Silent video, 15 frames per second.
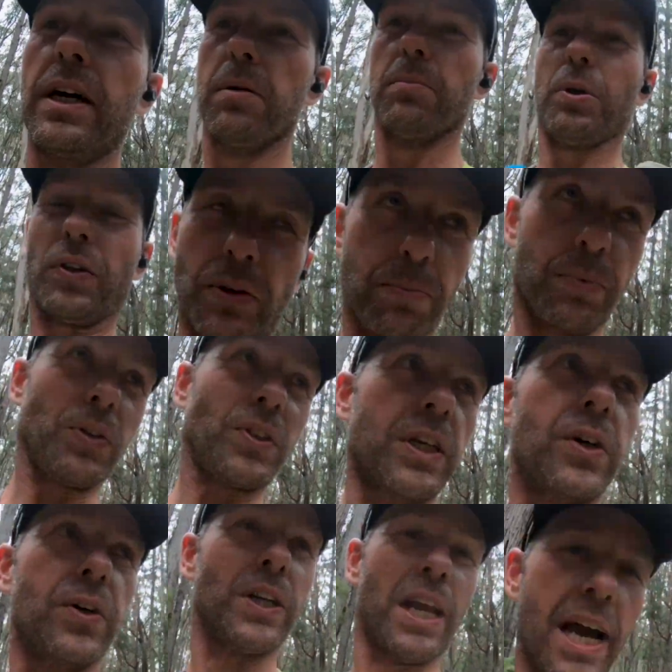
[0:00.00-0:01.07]
put some music
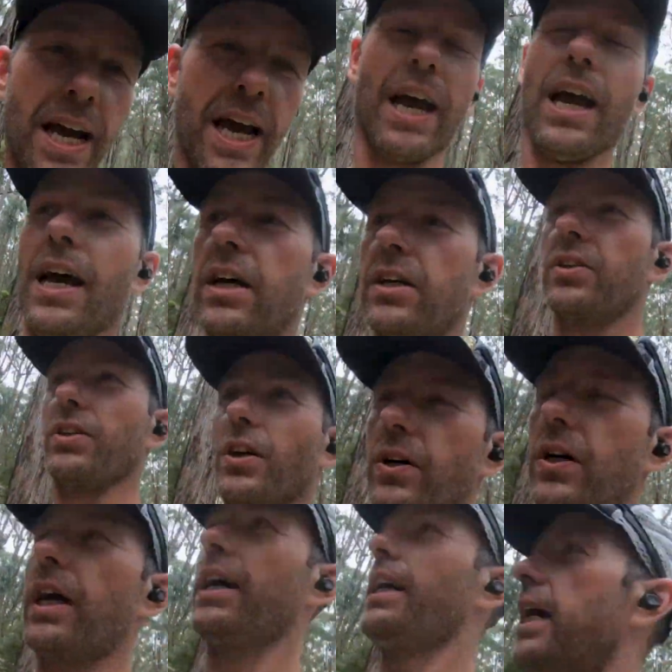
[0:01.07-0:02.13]
on. So
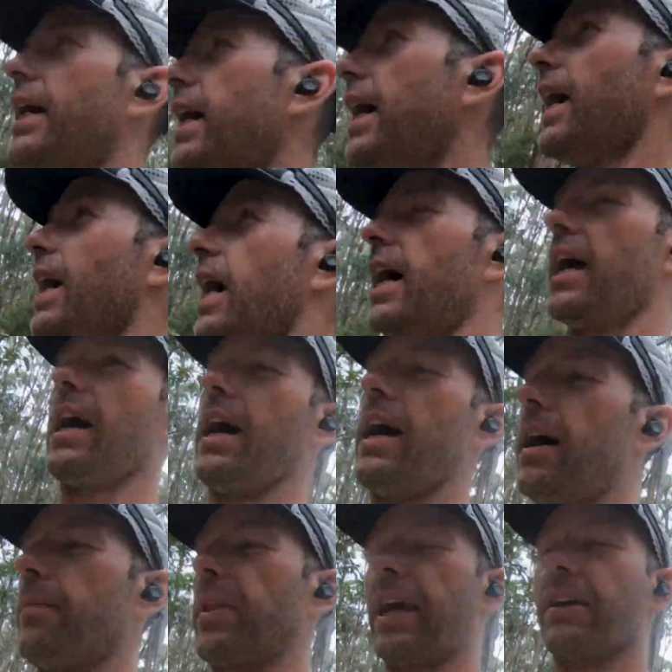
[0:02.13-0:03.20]

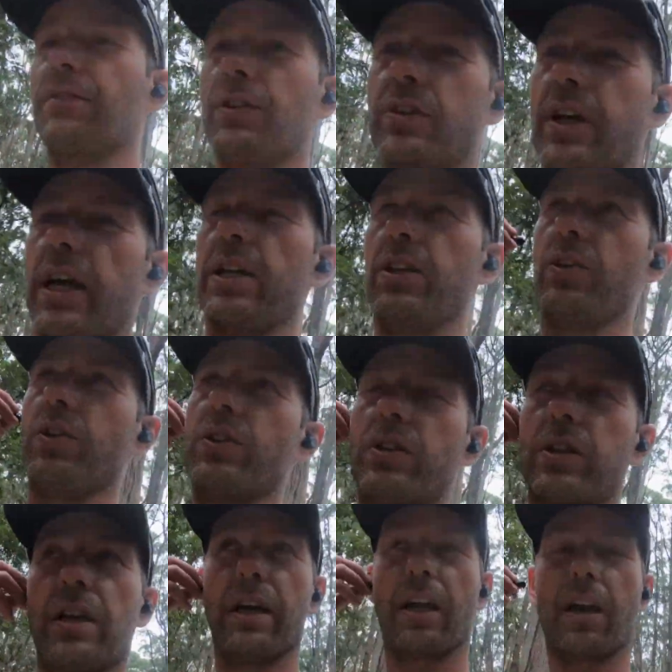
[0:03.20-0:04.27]
the headphones I use
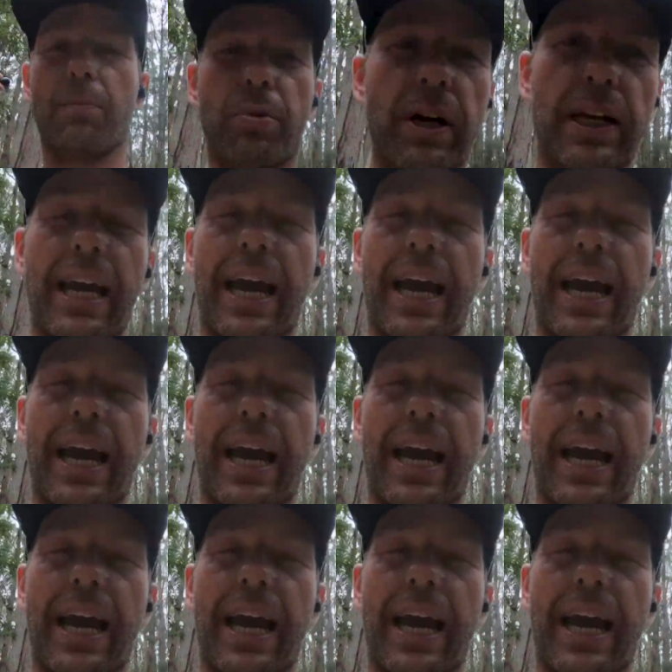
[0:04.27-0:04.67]
are pretty